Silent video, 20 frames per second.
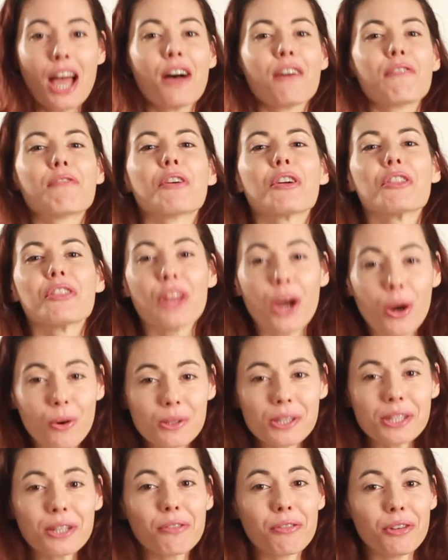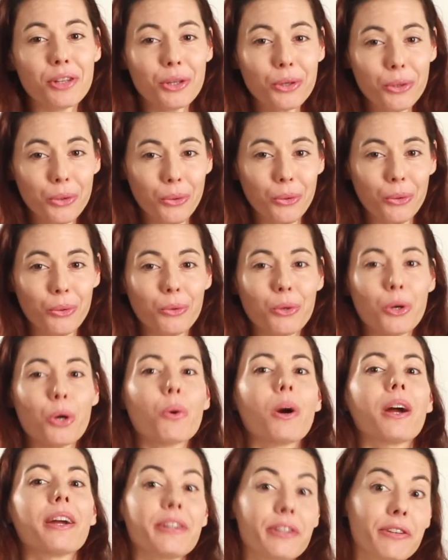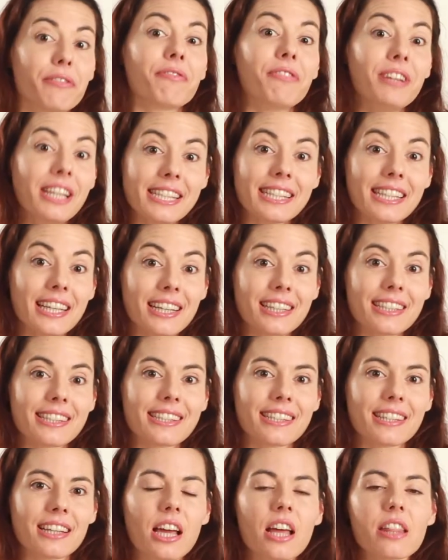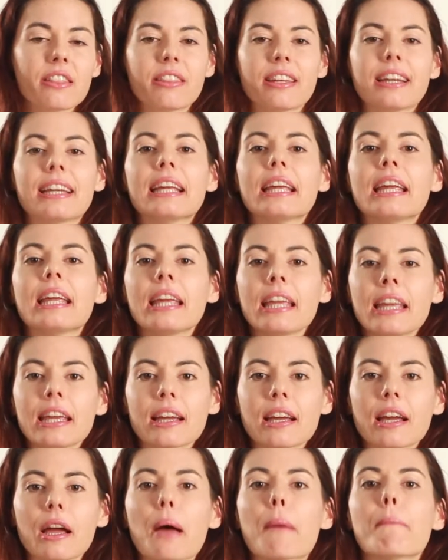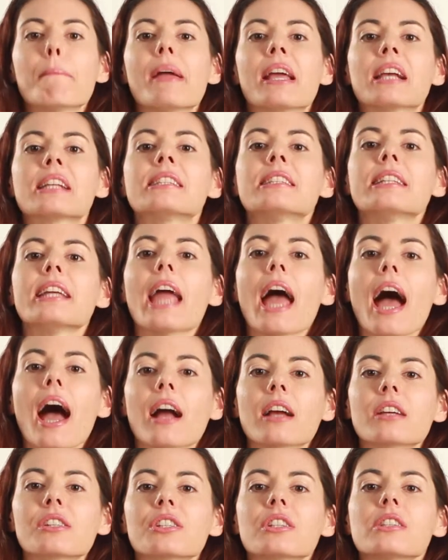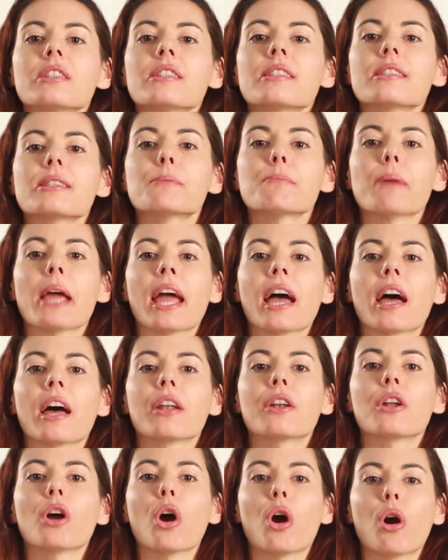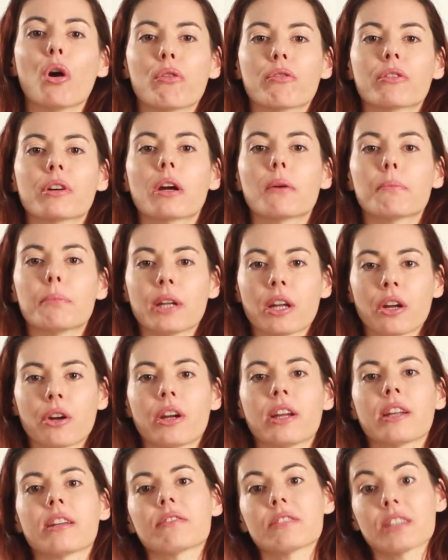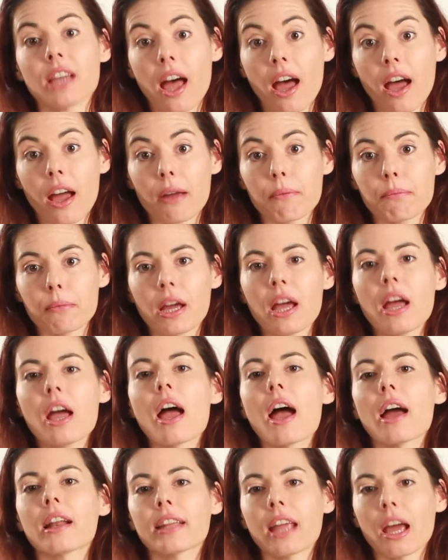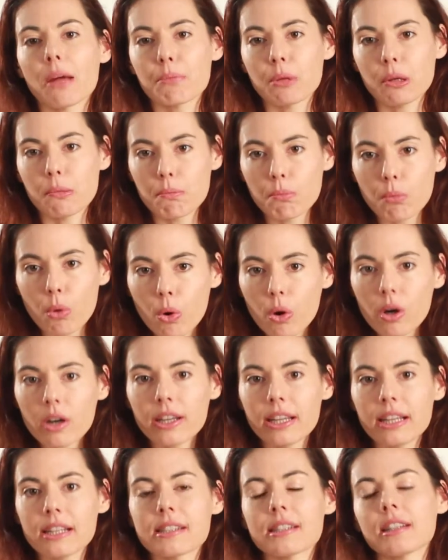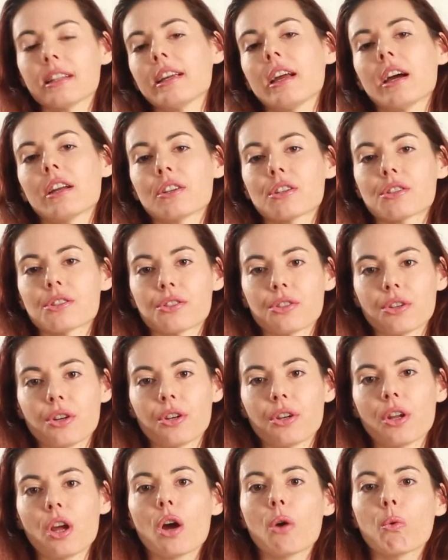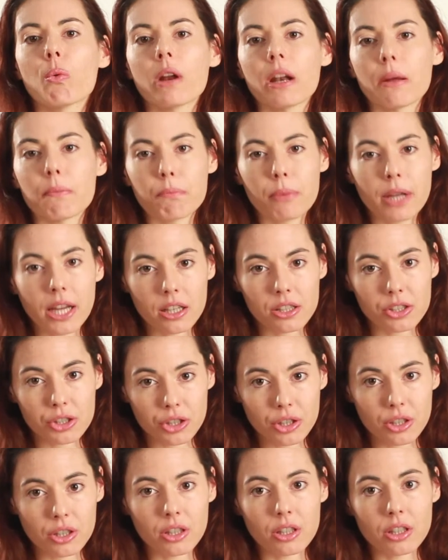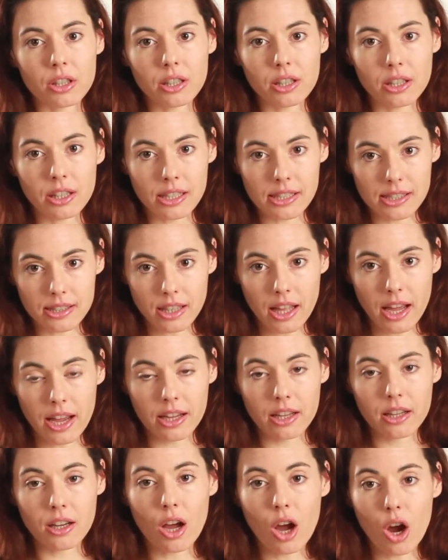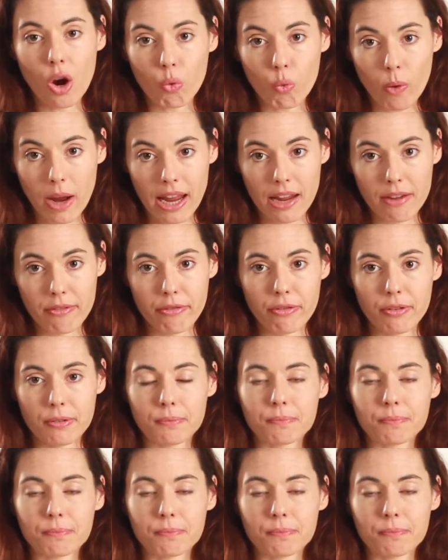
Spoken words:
For those of you who are into physics, the ing makes the action span over a period of time and can be more easily understood when a picture is like a wave.